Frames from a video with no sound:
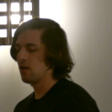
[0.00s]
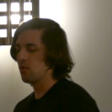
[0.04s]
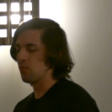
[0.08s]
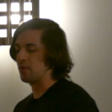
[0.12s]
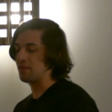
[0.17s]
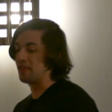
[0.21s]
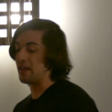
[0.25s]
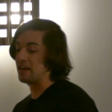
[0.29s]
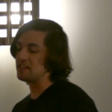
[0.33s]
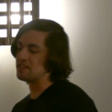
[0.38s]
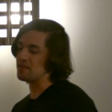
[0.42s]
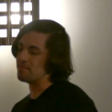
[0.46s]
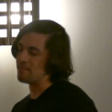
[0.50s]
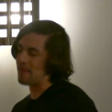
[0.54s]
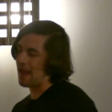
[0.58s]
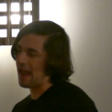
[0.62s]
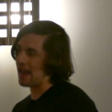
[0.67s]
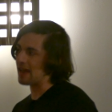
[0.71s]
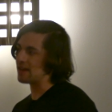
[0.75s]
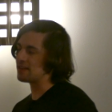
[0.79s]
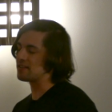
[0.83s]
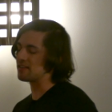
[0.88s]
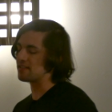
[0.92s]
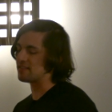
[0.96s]
Would they
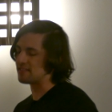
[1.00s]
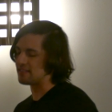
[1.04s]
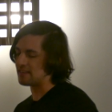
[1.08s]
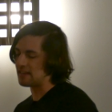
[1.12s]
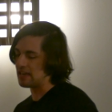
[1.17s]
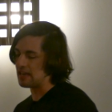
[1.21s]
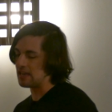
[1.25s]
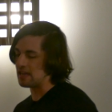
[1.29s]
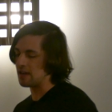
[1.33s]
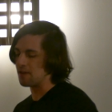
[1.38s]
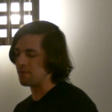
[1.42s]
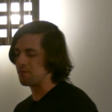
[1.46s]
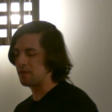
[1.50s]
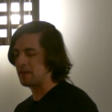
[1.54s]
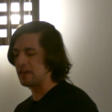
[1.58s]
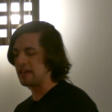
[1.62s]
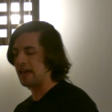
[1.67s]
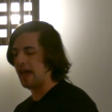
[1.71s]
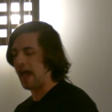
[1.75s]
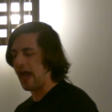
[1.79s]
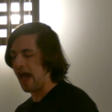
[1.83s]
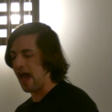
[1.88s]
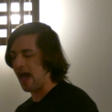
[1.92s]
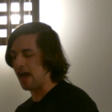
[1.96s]
demand to see if
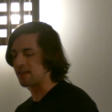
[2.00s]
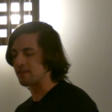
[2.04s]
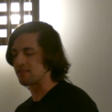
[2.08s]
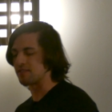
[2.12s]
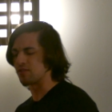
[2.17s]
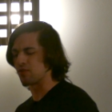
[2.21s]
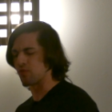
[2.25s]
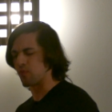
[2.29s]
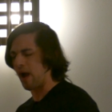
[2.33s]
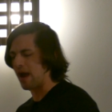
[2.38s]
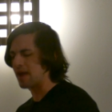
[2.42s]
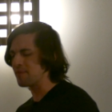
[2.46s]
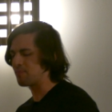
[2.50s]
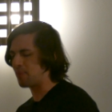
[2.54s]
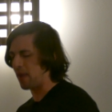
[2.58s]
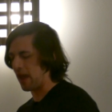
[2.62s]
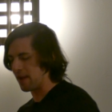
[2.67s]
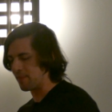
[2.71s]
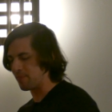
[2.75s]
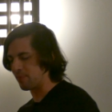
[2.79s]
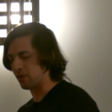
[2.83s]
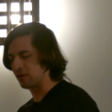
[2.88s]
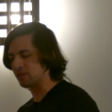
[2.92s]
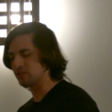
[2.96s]
he has the right
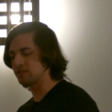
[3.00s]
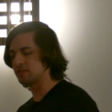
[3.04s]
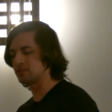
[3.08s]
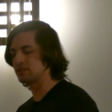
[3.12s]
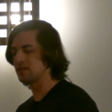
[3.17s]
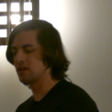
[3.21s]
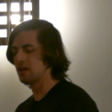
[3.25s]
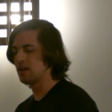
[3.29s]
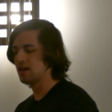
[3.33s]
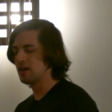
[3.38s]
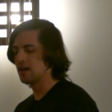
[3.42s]
papers